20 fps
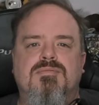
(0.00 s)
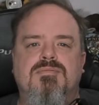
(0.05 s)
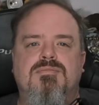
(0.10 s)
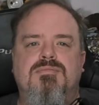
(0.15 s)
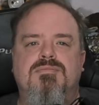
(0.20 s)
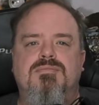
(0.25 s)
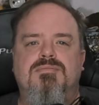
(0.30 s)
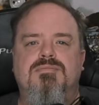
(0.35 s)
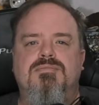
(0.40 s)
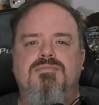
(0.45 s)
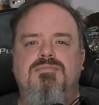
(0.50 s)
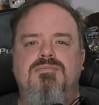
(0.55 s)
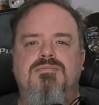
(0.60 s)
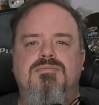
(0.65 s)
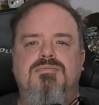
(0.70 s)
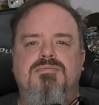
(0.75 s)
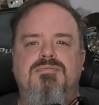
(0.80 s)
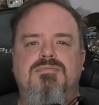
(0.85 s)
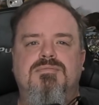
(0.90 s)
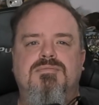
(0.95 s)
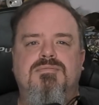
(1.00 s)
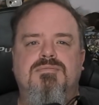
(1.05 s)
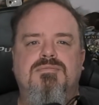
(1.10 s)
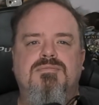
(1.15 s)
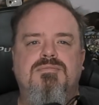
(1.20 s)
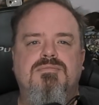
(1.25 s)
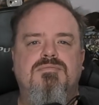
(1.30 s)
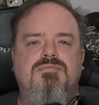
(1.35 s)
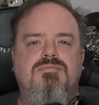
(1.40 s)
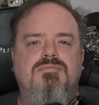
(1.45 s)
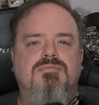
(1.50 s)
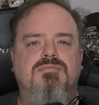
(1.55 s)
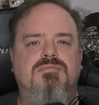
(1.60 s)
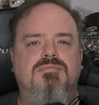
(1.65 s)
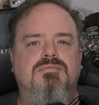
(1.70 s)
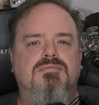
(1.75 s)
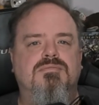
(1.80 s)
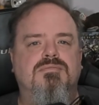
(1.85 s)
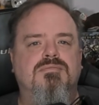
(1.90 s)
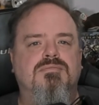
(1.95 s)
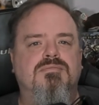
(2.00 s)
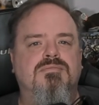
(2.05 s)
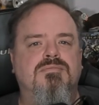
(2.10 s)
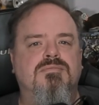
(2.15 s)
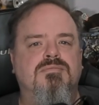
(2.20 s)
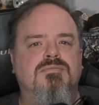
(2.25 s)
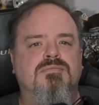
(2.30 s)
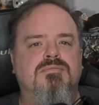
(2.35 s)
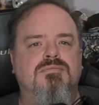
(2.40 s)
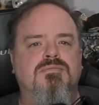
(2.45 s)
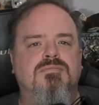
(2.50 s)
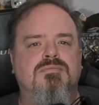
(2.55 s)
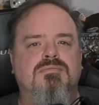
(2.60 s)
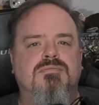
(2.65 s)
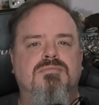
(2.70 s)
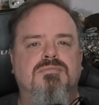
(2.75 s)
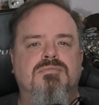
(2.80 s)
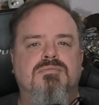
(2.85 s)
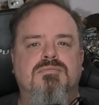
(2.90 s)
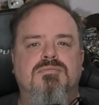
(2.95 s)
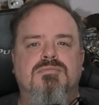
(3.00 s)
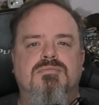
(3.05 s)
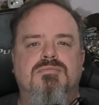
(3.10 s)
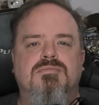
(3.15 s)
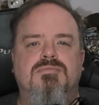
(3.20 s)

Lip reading: No words are spoken by the person on screen.